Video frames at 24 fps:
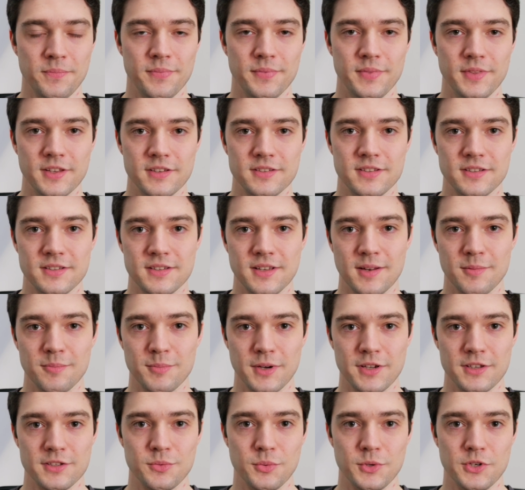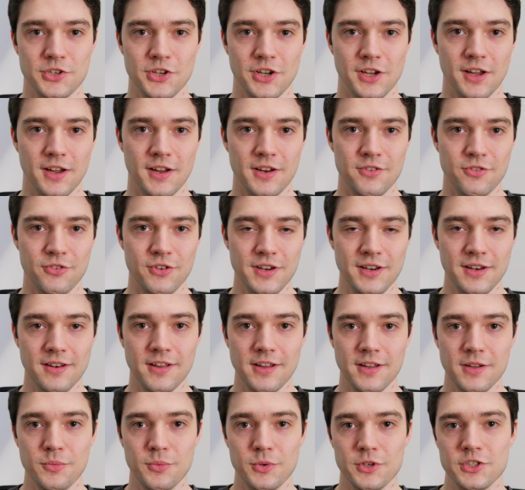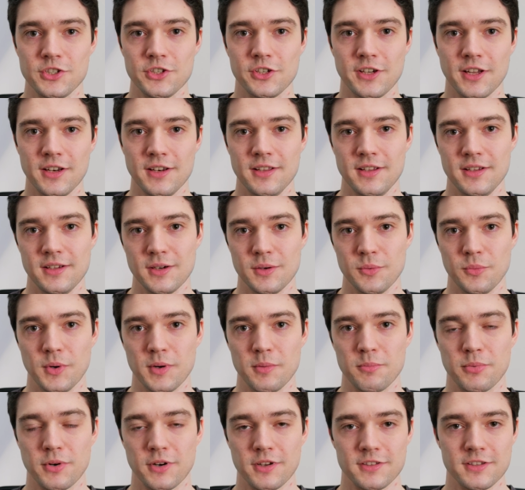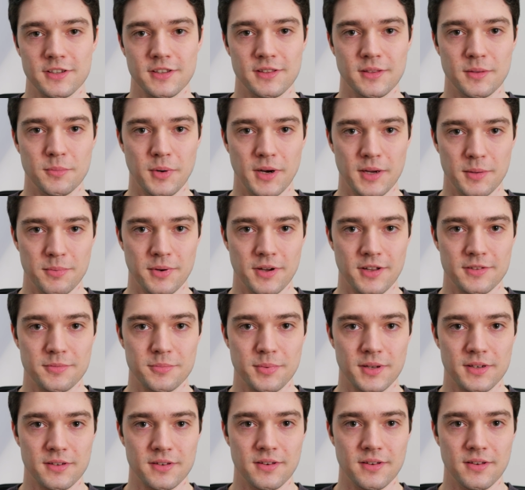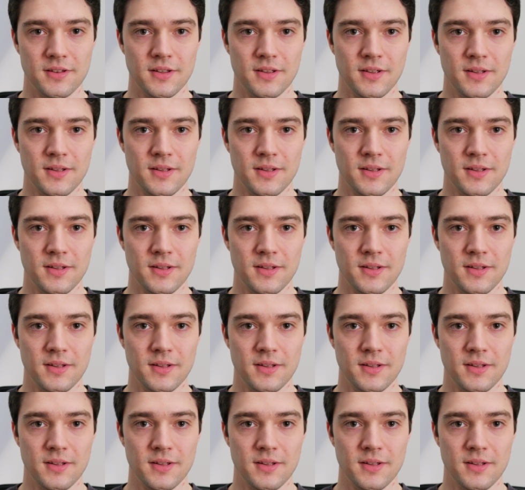This is done by switching a relay which you can hear when pressing the bypass button.